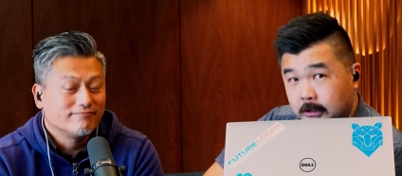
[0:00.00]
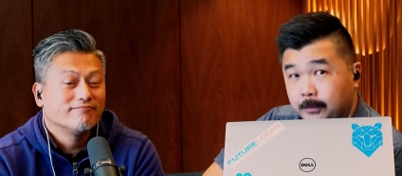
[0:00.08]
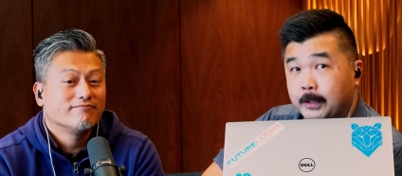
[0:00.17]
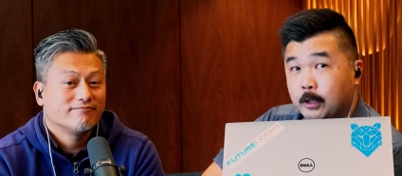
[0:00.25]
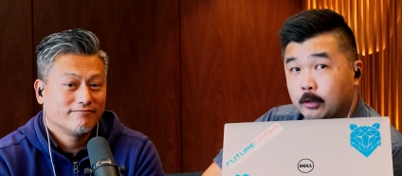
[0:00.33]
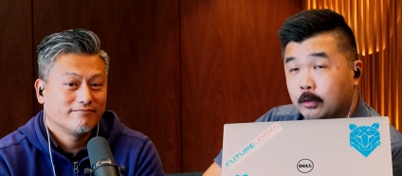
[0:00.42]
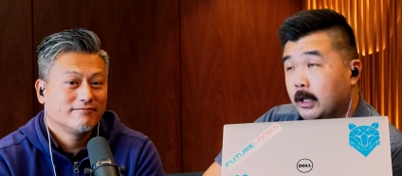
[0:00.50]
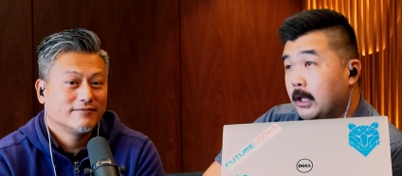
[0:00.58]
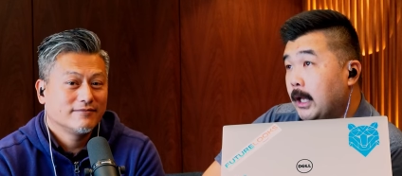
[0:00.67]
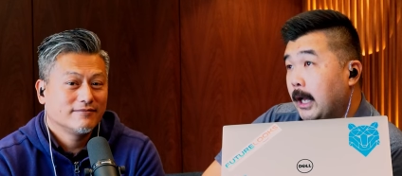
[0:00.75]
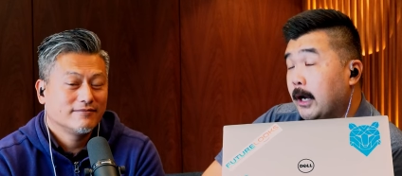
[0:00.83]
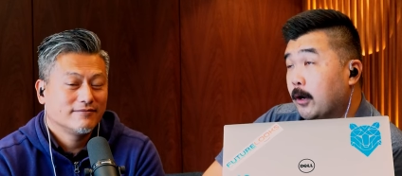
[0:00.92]
Speaker 1: CPU
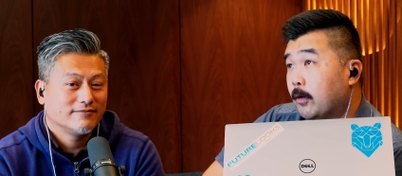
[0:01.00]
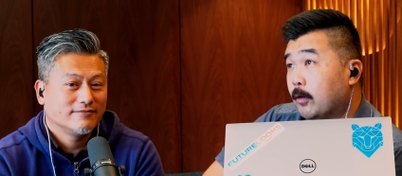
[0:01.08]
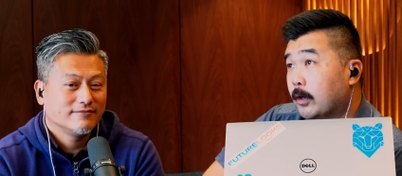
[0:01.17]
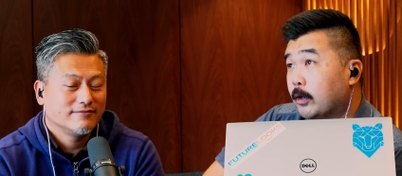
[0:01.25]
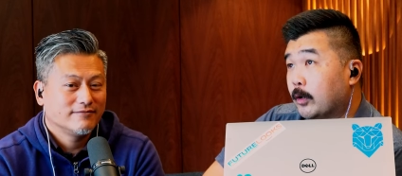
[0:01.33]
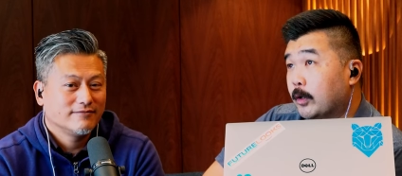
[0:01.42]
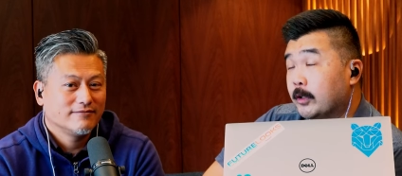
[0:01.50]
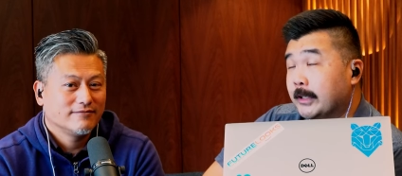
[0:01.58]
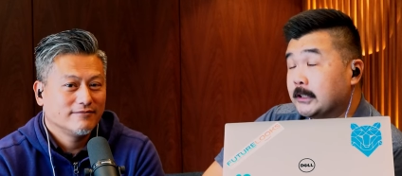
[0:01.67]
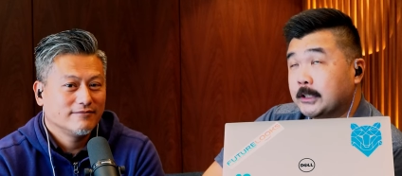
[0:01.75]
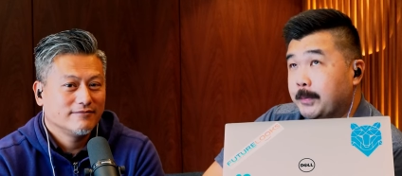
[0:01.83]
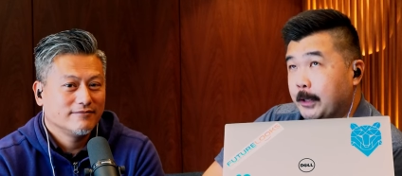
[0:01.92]
uh, or, or,
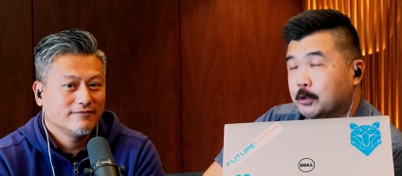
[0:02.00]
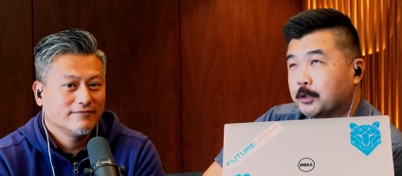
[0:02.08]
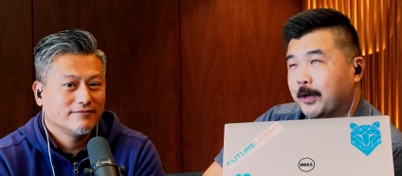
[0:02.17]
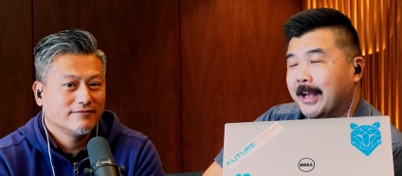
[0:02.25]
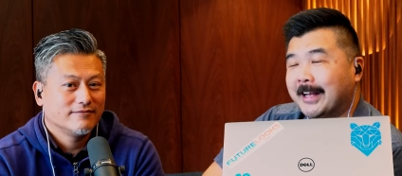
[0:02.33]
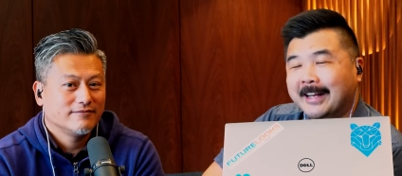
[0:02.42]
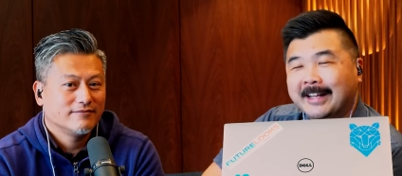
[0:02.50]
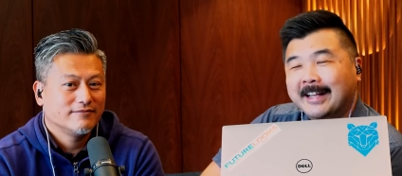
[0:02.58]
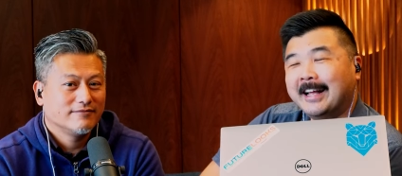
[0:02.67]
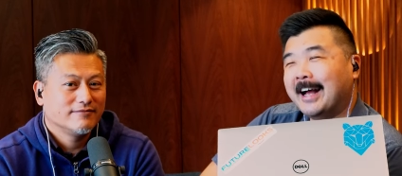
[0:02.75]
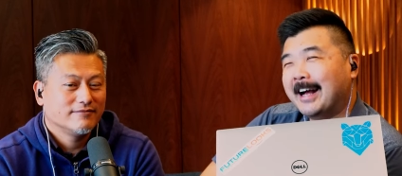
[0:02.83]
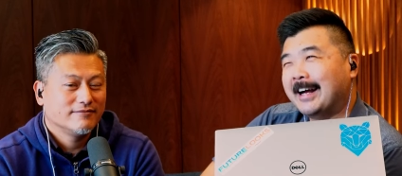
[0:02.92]
not CPU, sorry,
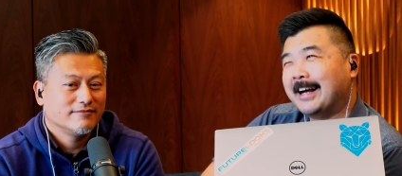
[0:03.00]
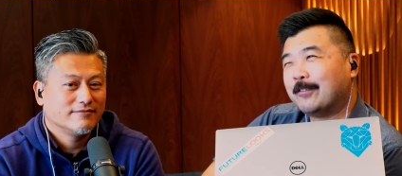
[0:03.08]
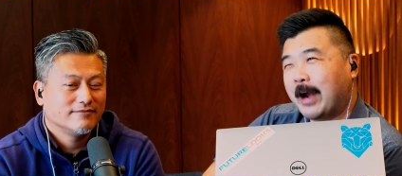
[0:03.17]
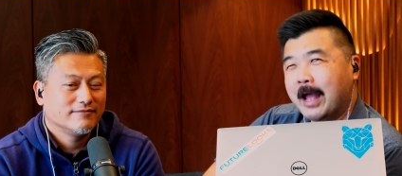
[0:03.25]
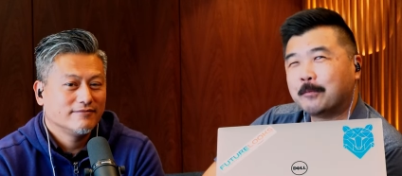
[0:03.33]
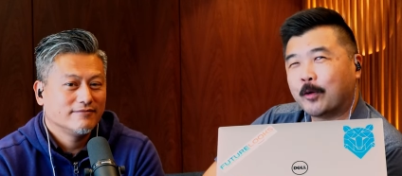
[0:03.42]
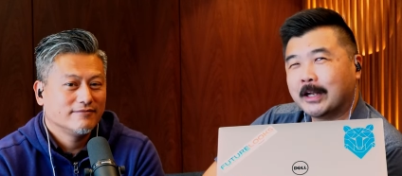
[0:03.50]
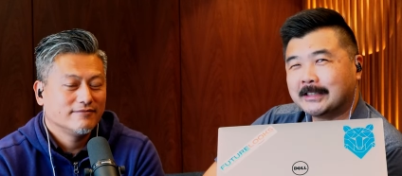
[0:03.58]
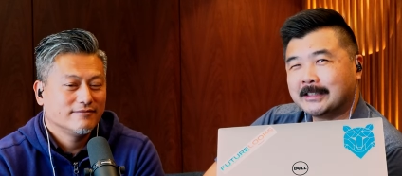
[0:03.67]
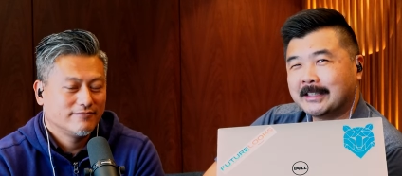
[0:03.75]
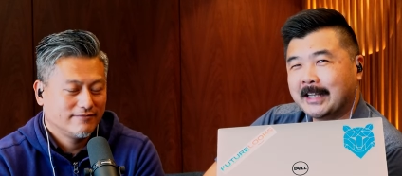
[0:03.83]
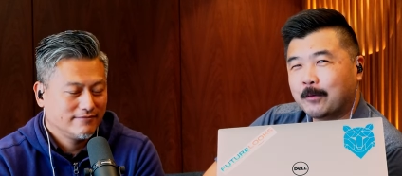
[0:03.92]
uh, RAM or
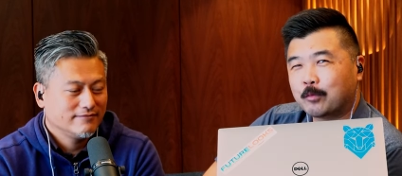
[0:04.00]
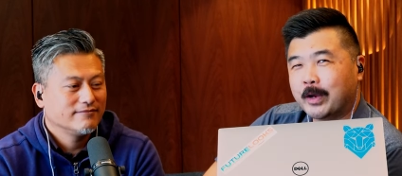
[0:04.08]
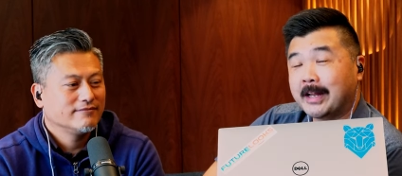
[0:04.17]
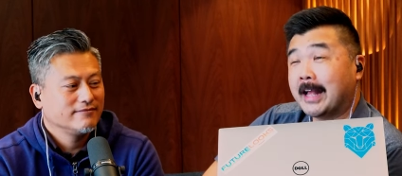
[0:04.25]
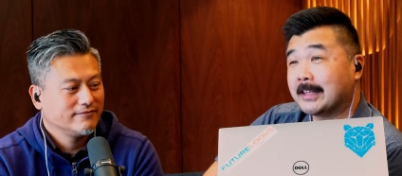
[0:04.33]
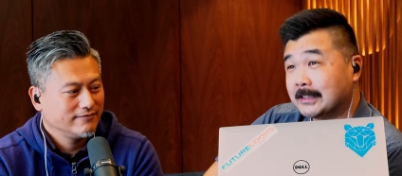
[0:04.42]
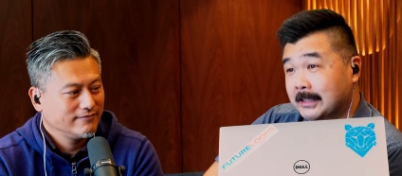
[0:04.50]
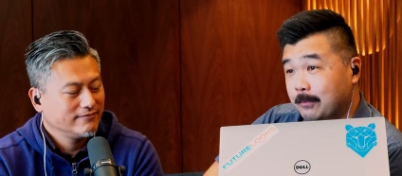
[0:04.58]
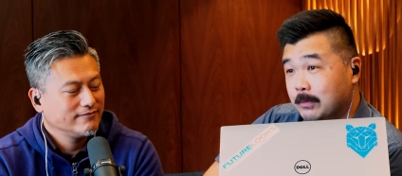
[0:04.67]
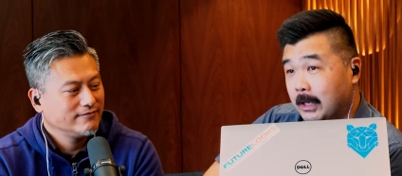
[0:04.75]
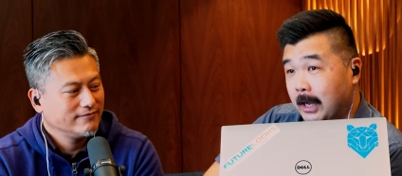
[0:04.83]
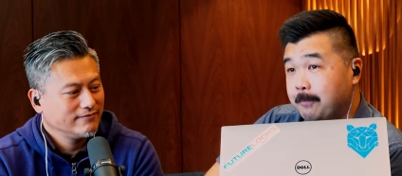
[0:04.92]
SSD upgrade at the
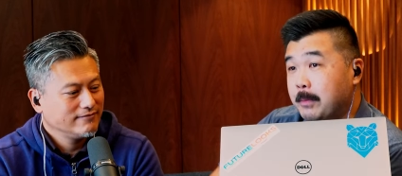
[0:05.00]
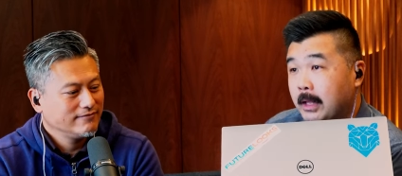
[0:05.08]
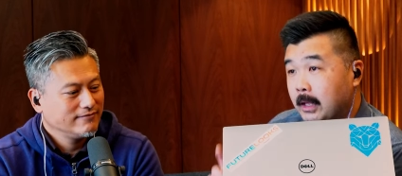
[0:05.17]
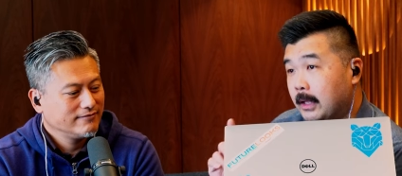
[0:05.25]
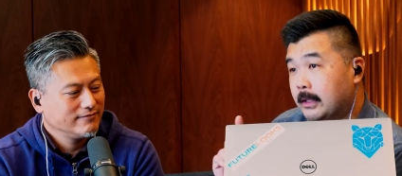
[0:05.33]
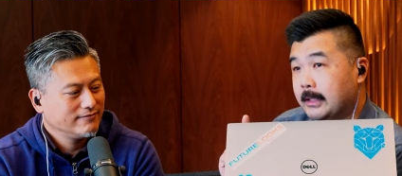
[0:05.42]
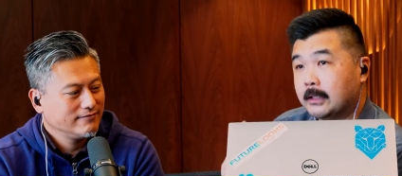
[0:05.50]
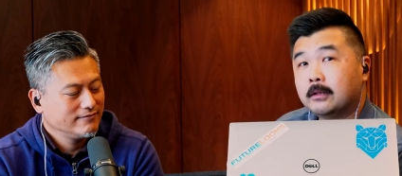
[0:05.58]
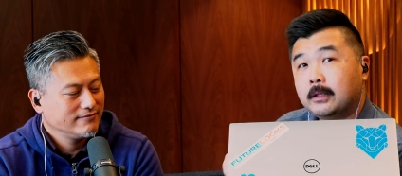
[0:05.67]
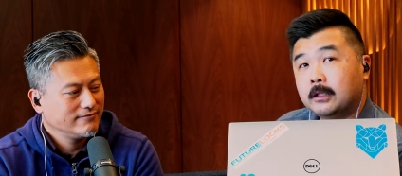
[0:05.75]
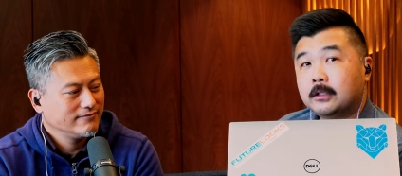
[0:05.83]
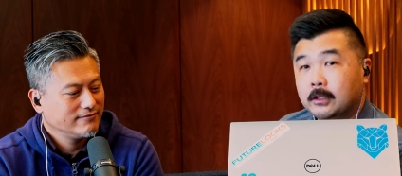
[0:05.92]
same time. The other
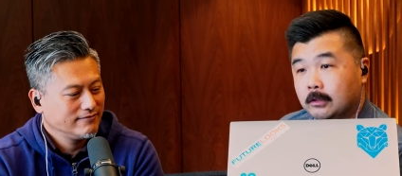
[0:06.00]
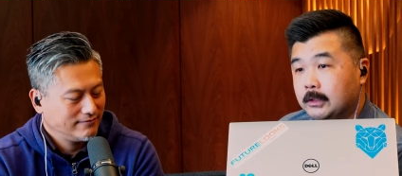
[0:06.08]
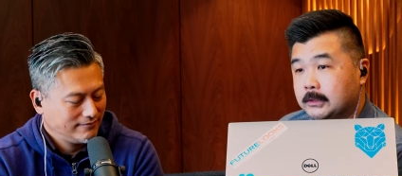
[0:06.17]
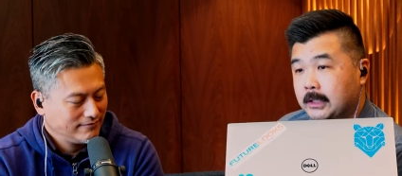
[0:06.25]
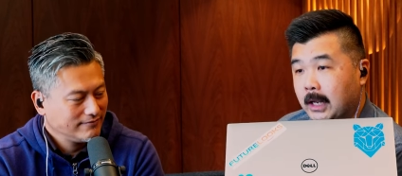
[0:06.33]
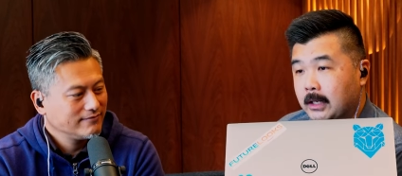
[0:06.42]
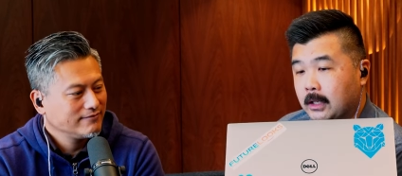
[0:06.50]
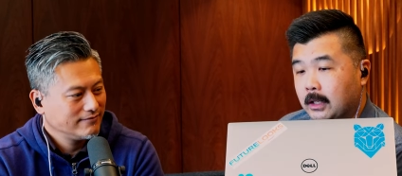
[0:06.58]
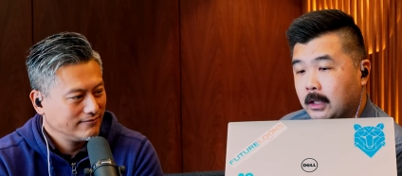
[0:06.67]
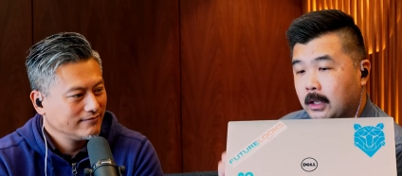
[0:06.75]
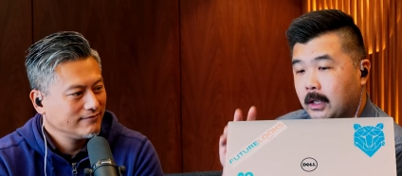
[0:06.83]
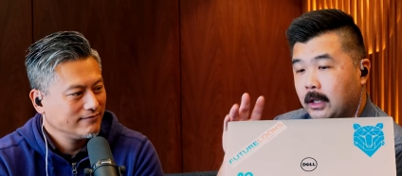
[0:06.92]
thing too is that